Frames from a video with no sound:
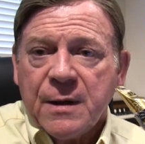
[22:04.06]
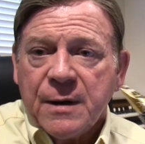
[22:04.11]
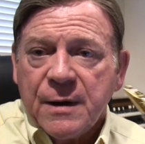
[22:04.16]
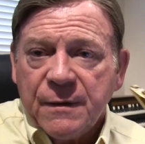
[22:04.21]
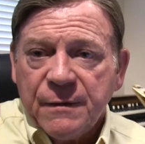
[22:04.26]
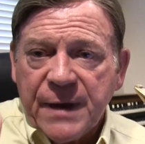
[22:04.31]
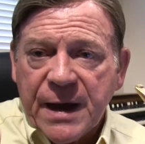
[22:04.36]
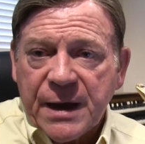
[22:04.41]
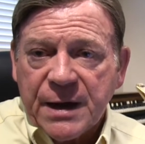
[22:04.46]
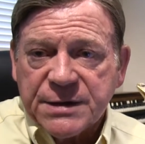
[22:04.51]

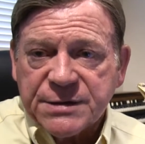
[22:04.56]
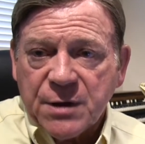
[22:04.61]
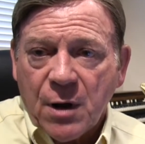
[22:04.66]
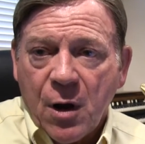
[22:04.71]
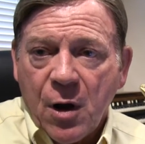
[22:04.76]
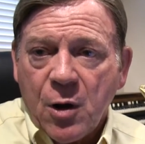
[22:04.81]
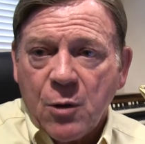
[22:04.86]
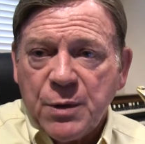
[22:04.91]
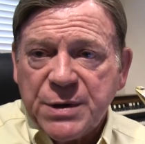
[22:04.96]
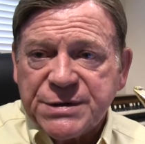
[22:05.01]
That is
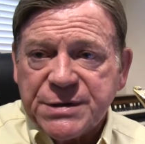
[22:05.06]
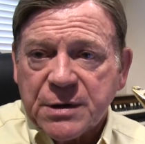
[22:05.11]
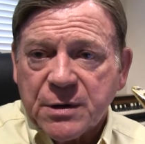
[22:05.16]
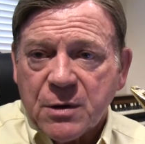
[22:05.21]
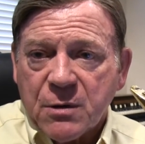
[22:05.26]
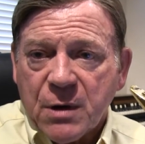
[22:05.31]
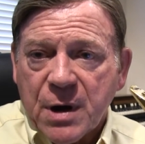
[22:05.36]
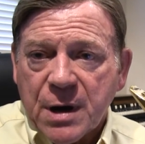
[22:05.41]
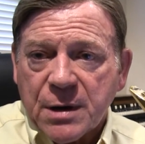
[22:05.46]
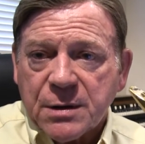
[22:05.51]
always
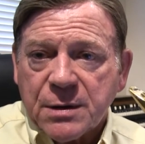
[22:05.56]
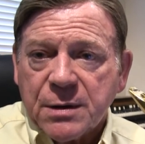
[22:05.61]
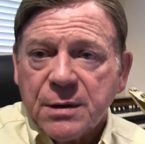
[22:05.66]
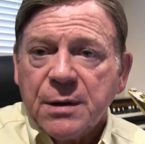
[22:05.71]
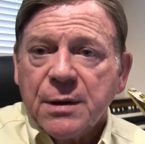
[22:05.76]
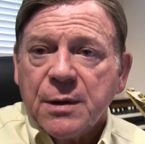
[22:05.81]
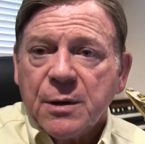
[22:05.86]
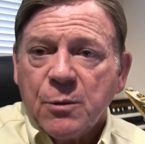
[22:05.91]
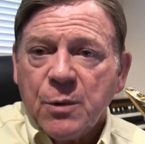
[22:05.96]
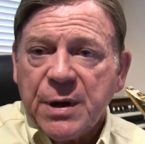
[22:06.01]
incorrect.
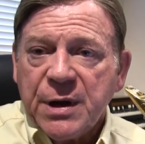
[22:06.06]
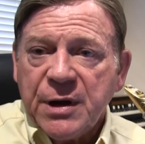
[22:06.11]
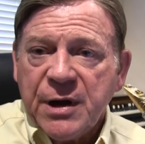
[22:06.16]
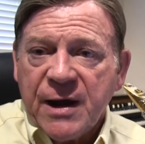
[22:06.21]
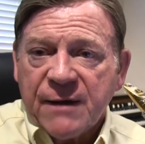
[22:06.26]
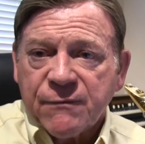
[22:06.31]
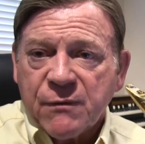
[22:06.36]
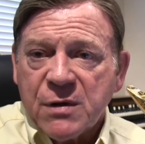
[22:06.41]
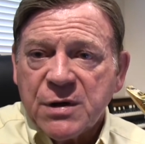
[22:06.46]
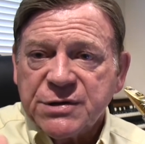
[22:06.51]
We
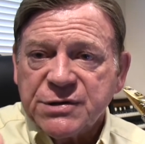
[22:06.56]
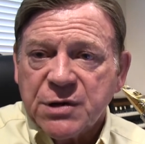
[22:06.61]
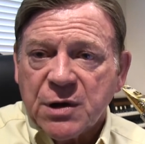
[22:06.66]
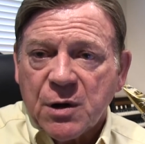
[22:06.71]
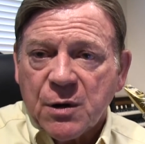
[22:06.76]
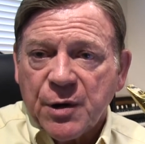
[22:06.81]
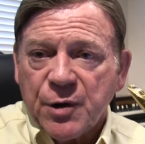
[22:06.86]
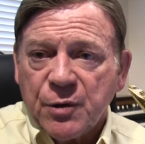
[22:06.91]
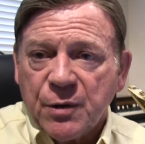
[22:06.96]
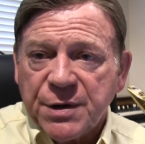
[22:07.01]
never
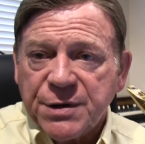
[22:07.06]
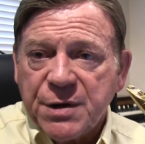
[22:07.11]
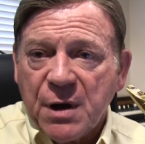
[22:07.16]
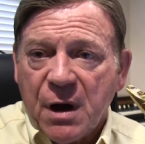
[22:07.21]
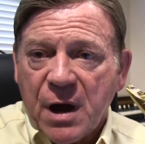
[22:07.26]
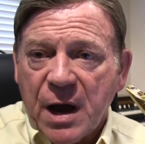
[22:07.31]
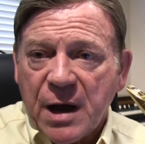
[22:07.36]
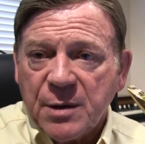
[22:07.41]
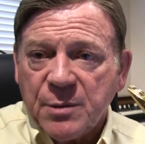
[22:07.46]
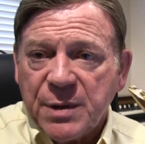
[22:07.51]
slur into a
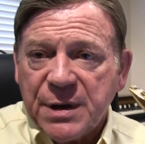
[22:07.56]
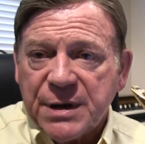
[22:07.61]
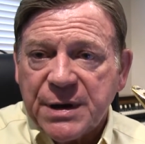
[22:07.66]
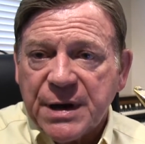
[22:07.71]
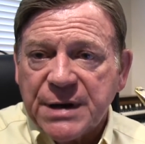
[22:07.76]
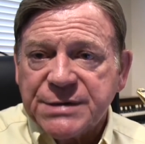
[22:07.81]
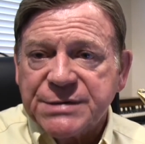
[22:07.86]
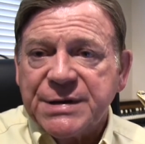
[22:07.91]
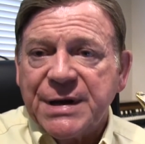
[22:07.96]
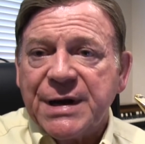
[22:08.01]
dot
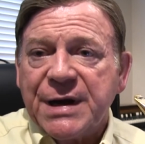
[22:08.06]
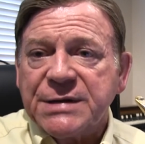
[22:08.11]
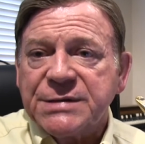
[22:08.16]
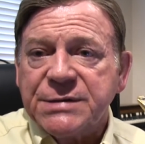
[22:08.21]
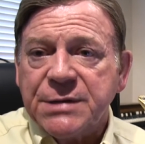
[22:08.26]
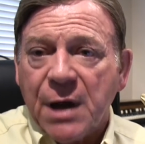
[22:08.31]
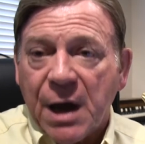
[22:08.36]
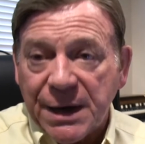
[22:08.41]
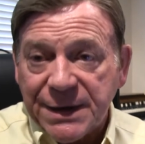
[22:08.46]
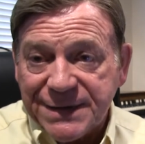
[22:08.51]
because then it's
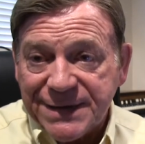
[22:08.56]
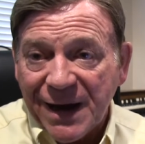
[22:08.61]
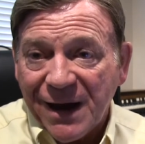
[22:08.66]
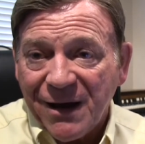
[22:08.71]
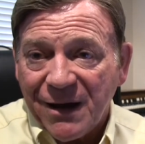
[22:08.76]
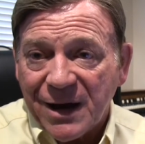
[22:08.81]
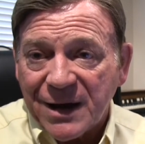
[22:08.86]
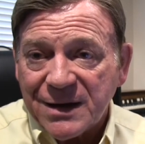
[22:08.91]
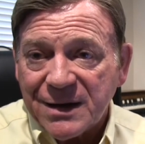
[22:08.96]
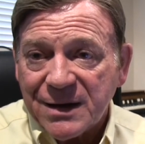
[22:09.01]
not
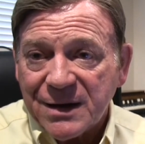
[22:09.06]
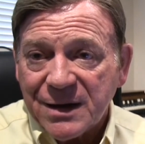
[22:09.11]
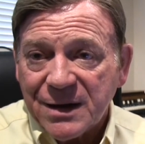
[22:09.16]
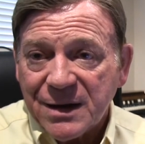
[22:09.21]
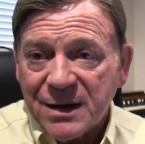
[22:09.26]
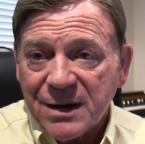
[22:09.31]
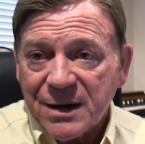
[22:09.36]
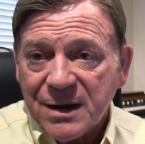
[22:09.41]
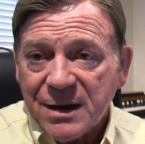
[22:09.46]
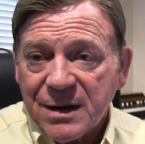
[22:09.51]
dot.
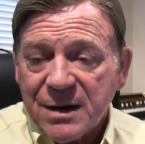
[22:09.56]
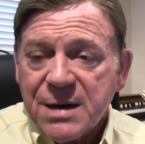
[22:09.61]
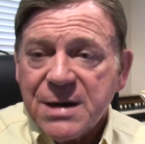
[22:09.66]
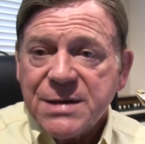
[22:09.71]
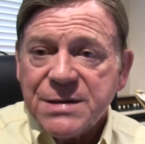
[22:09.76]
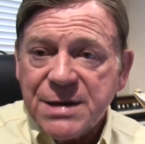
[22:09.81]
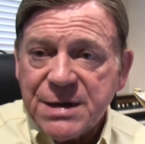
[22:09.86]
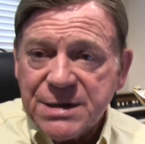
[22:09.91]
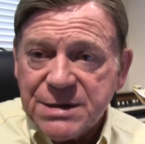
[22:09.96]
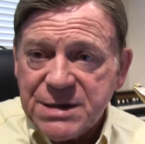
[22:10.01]

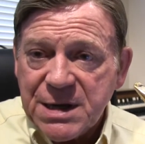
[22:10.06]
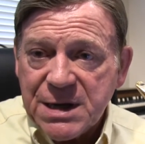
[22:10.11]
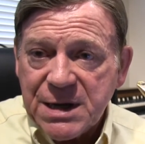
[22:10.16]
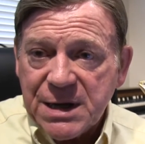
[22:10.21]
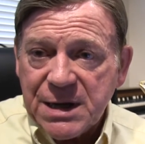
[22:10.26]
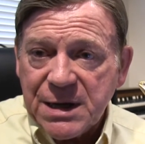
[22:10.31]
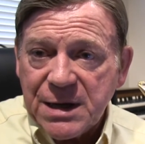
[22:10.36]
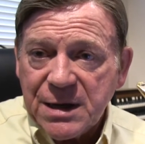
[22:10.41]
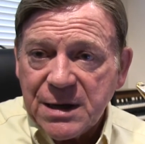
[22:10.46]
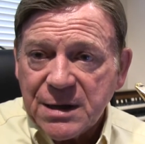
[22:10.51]
The
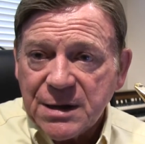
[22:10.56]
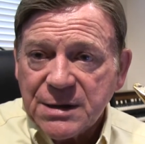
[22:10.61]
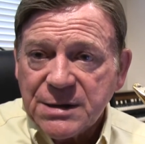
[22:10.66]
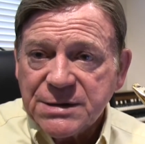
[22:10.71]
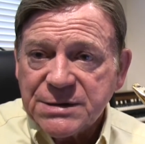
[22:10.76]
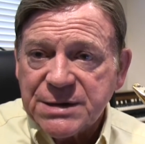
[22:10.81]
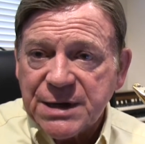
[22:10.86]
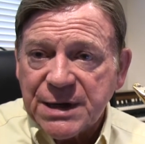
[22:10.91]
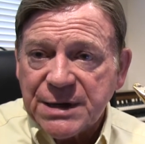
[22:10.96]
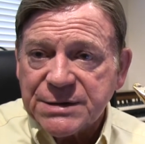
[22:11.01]
D
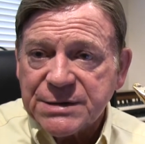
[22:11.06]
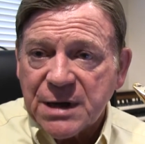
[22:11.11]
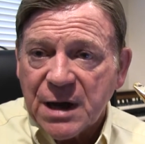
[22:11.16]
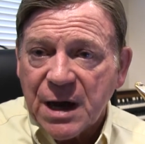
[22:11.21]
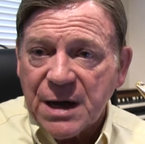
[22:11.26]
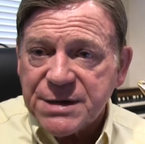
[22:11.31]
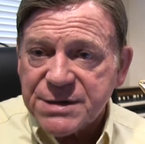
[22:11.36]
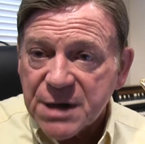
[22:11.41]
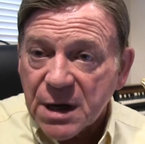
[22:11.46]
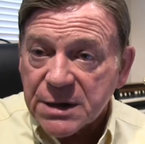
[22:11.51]
says
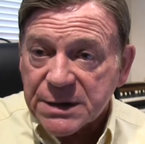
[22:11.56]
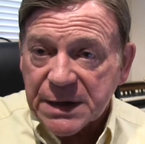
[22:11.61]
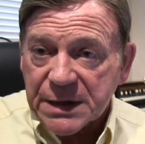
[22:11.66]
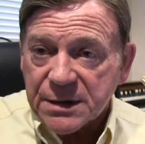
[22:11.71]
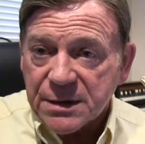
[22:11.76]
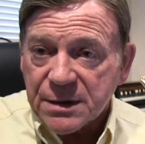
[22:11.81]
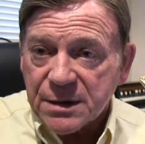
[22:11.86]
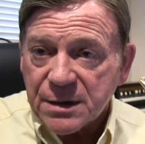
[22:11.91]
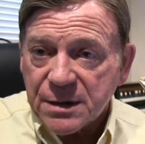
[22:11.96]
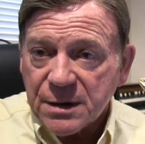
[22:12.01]
I tongued it,
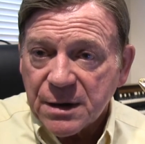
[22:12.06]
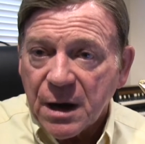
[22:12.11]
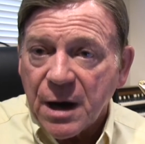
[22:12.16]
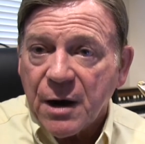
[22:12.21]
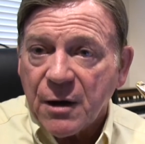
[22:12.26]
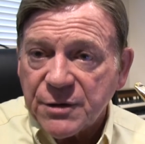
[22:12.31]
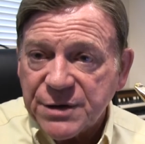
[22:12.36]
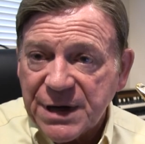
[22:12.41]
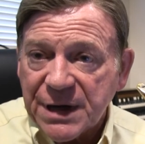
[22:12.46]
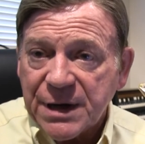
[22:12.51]
I
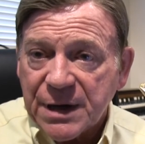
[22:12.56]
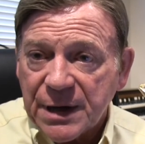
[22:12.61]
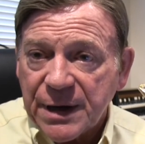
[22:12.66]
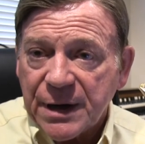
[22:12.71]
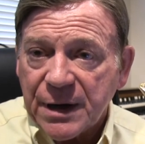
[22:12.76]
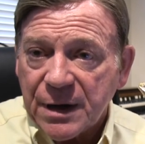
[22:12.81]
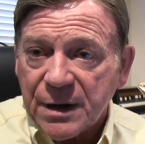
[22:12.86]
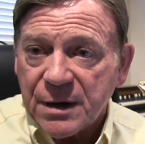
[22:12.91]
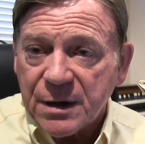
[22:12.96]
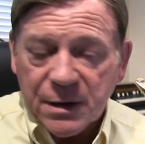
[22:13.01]

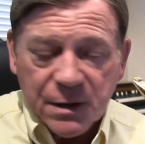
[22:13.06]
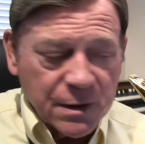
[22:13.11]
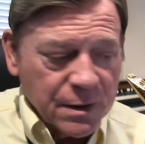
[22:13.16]
articulated it.